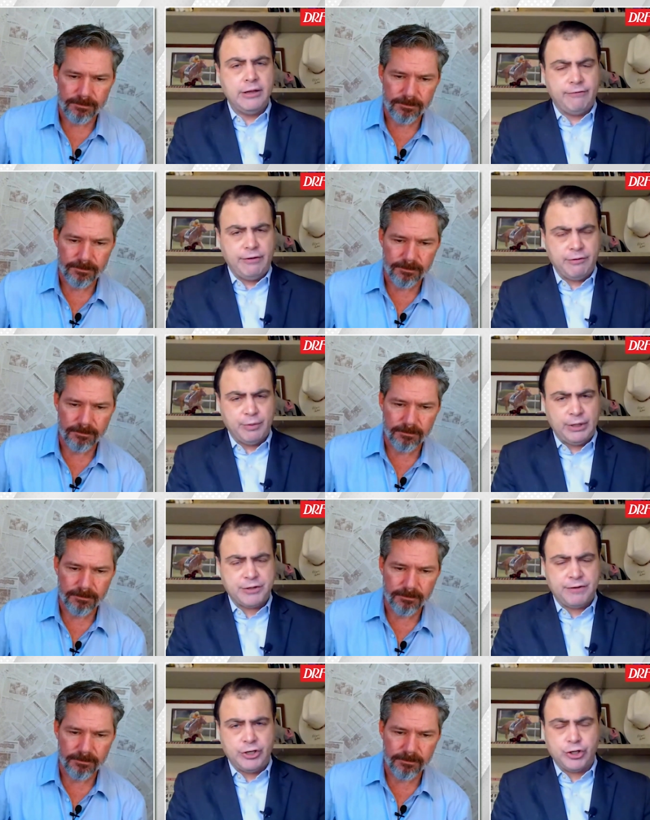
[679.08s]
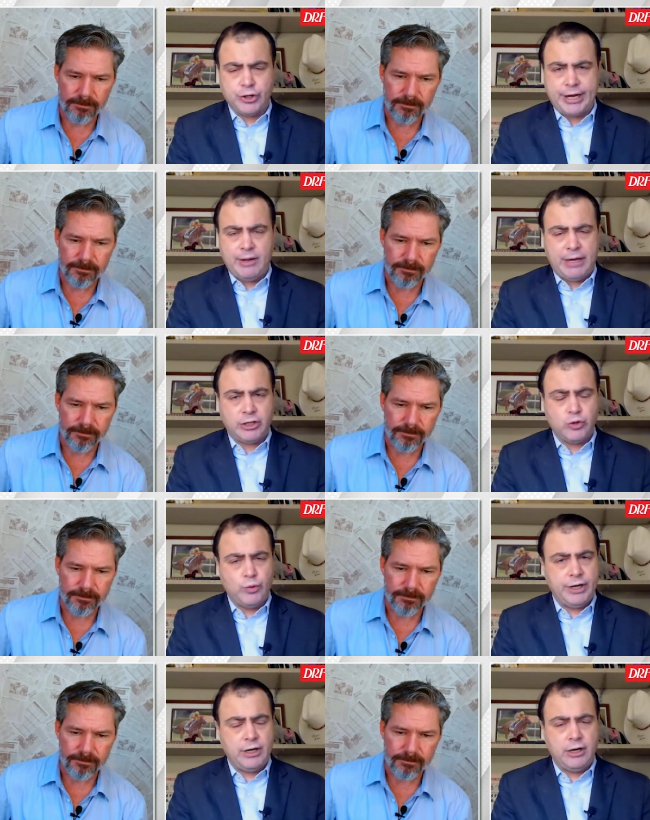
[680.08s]
Speaker 1: The fifth place finisher came back to
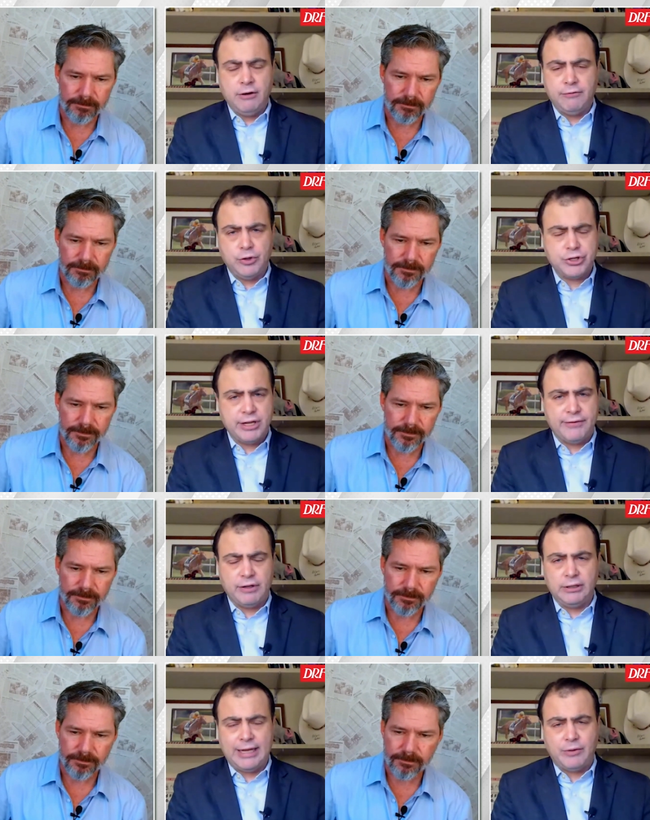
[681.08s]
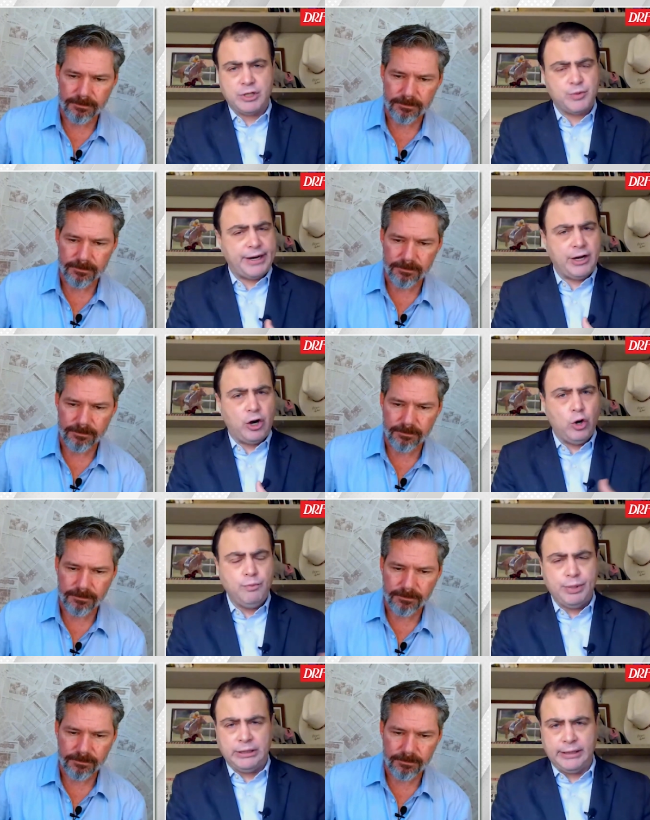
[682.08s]
win a first level allowance by
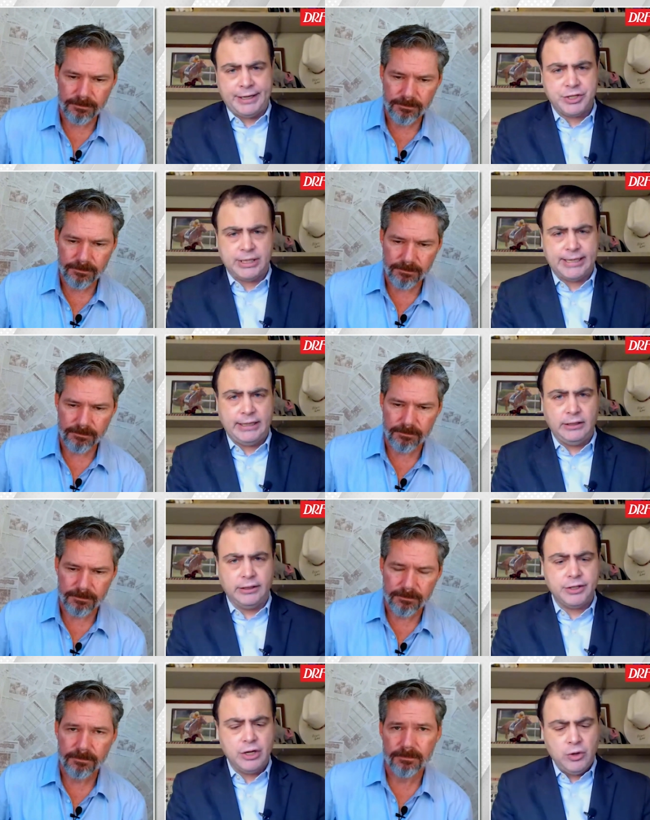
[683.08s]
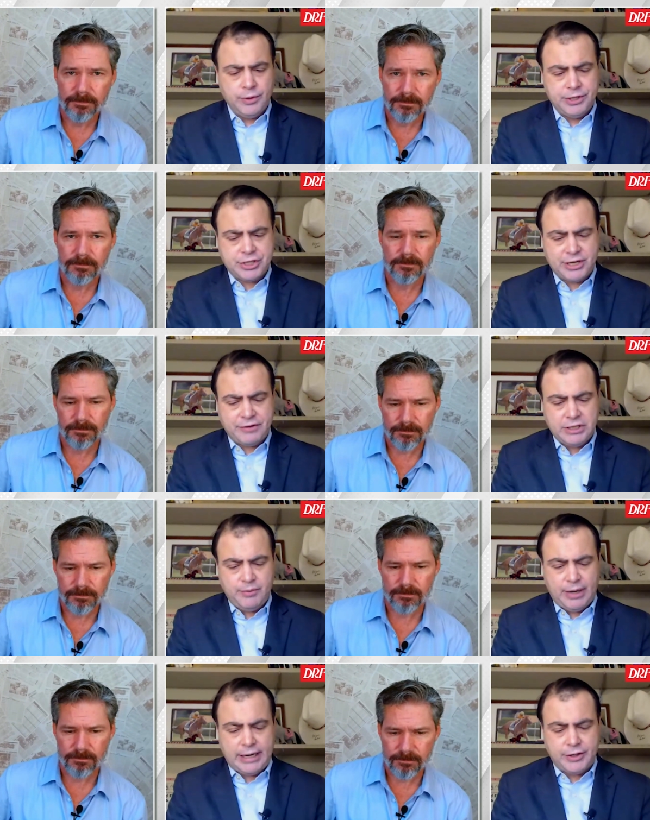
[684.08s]
open lengths at Keeneland with a
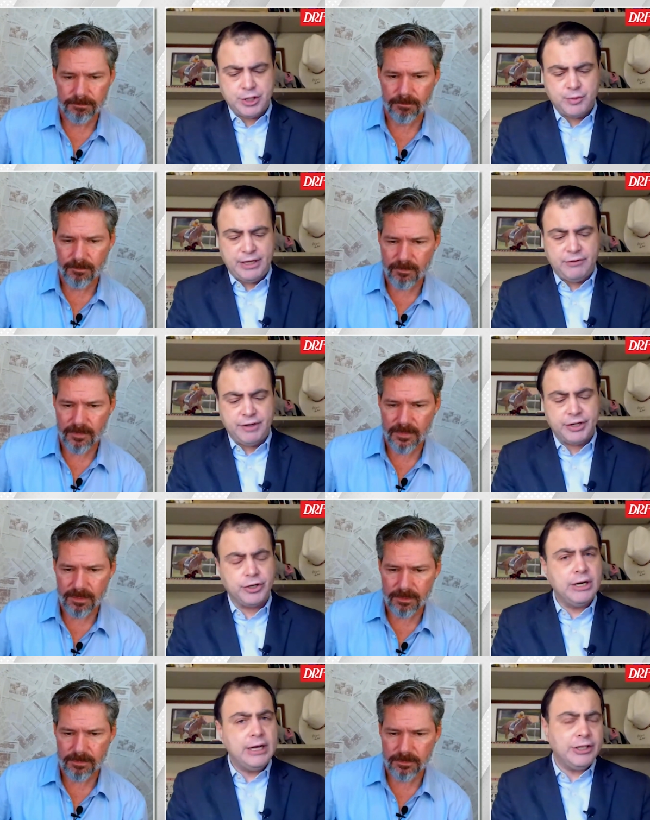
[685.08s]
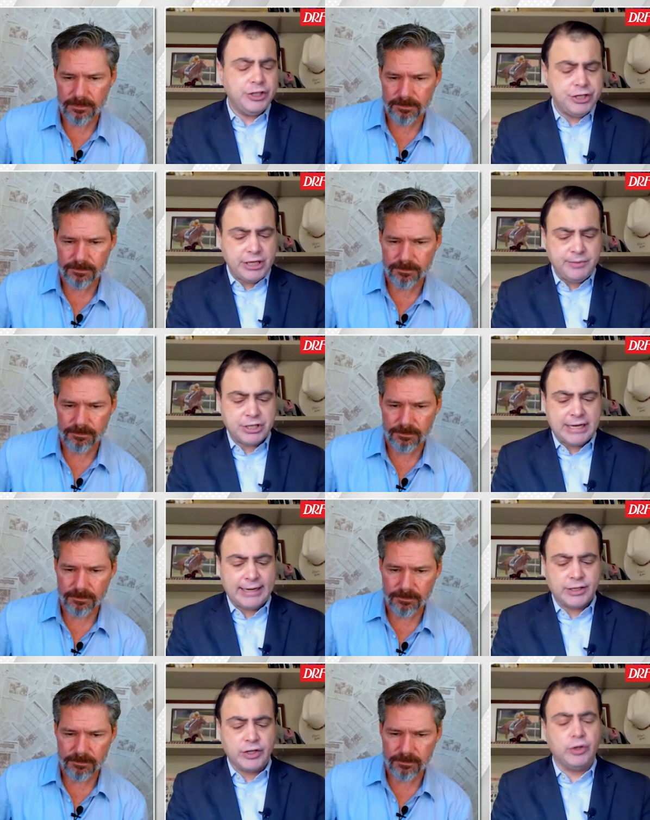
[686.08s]
70 Beyer speed figure. And she seems
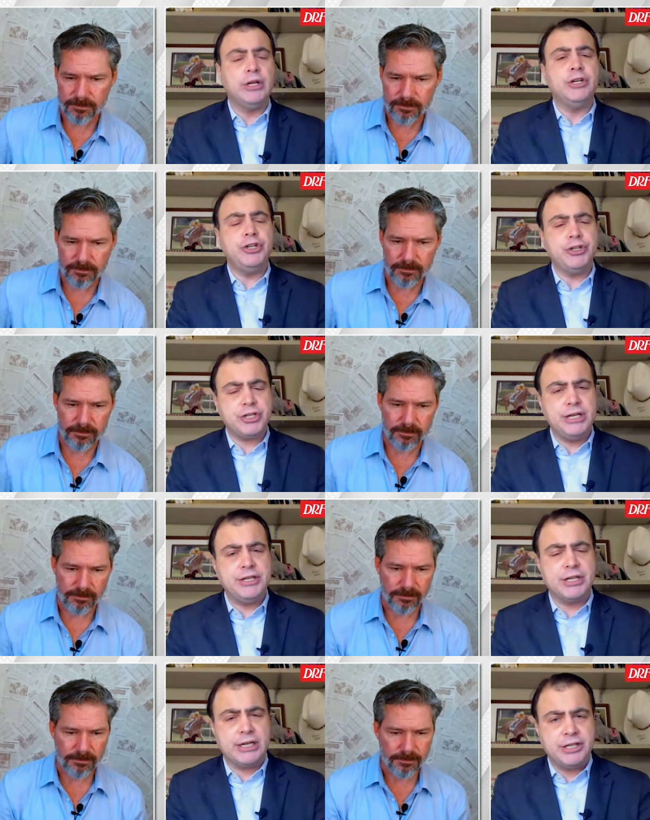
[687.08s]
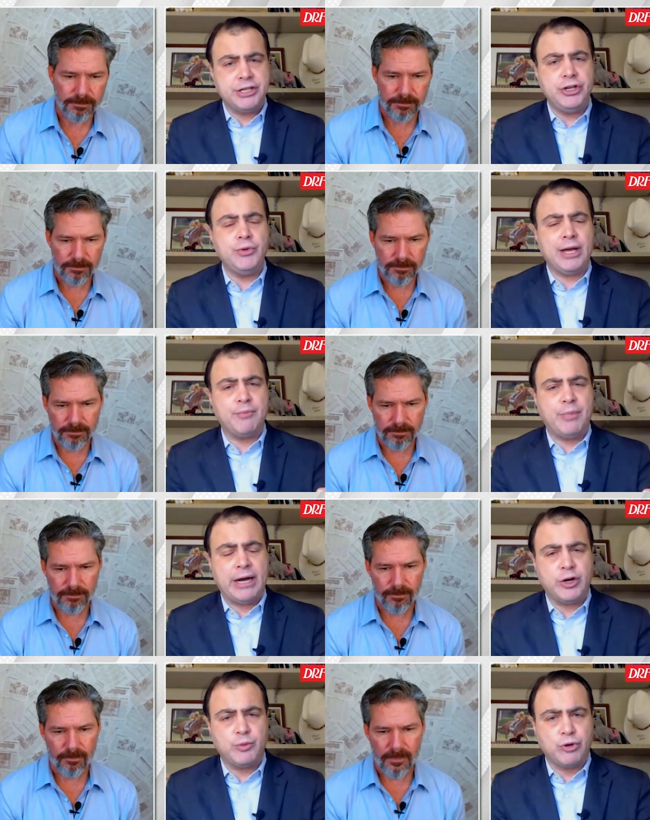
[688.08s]
tactical. She just needs to continue that
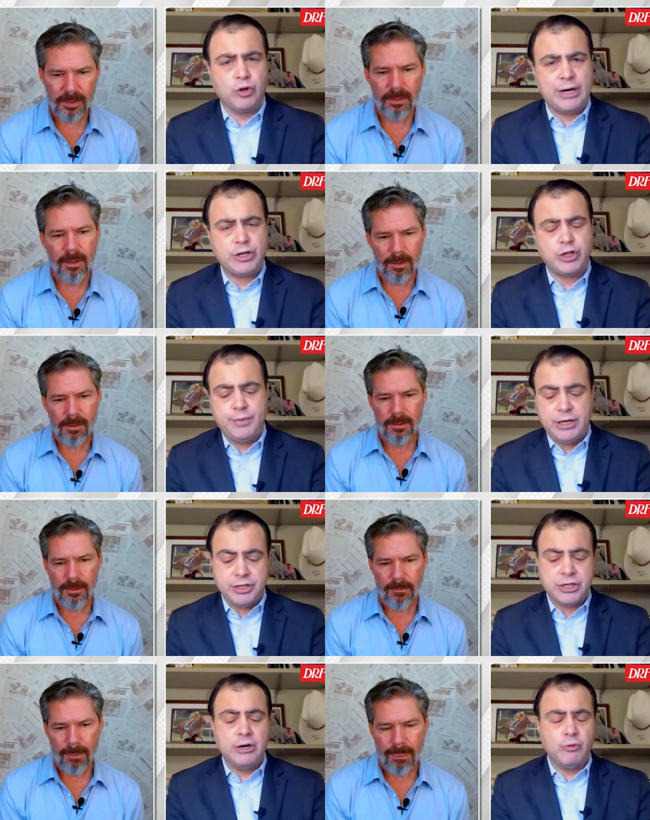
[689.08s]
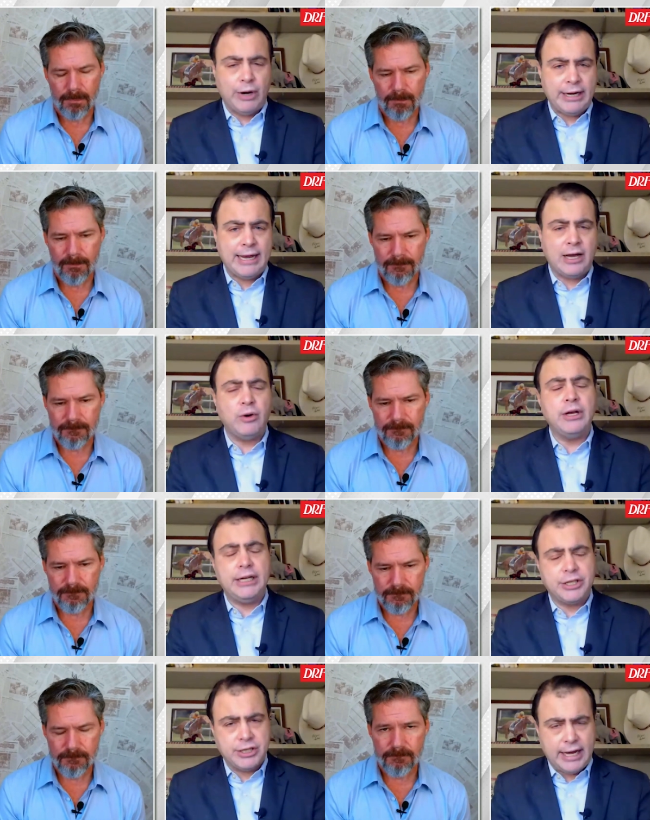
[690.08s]
Beyer progression because right now
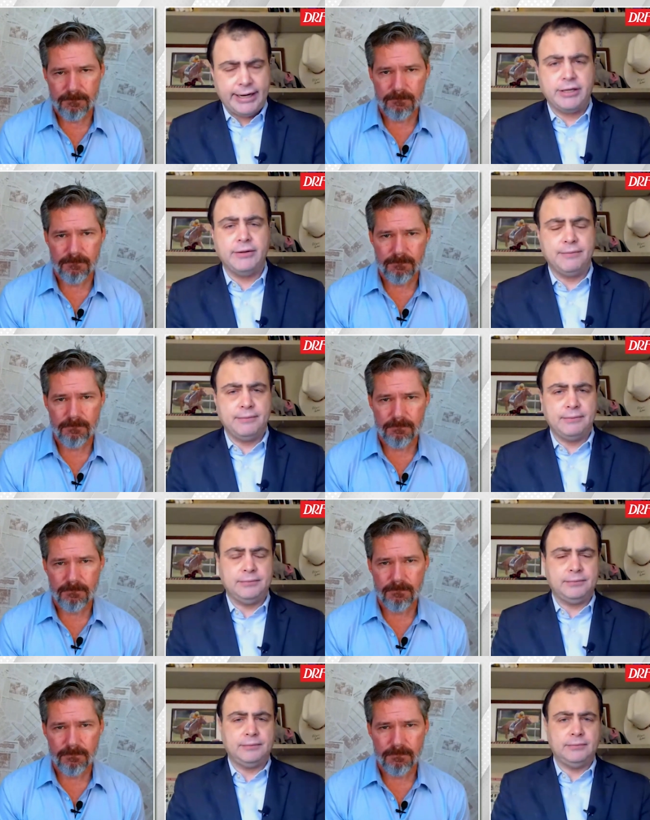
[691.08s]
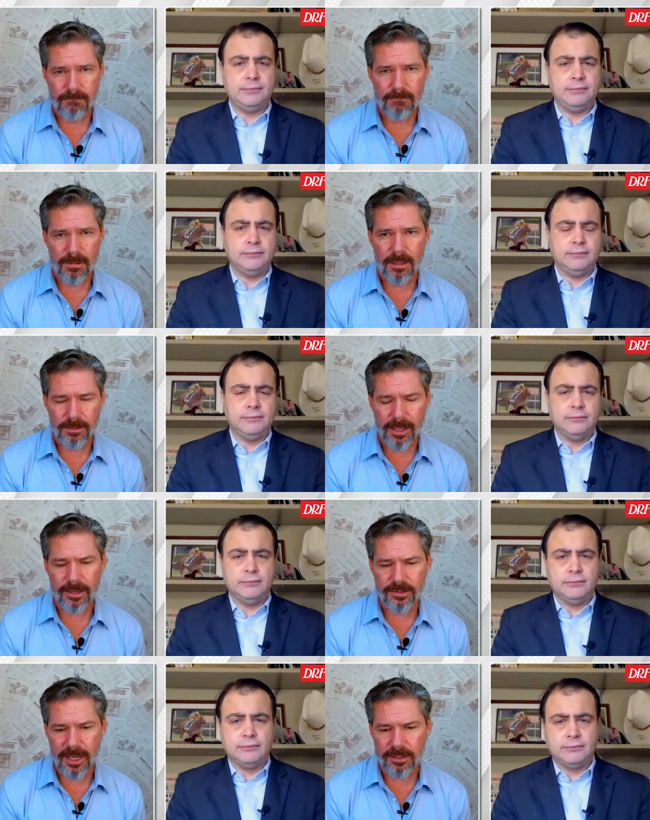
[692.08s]
it's light.
Speaker 2: Yeah,
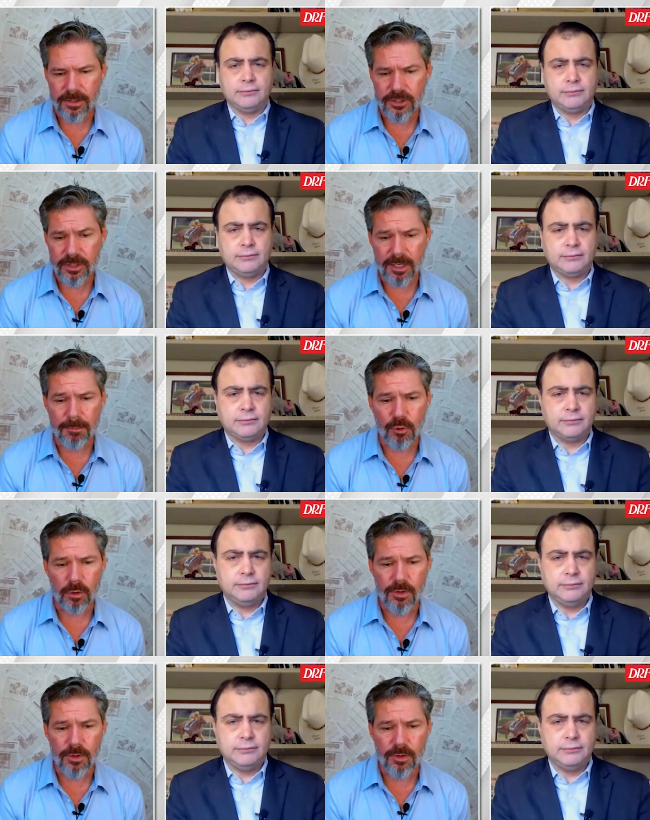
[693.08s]
exactly. She did improve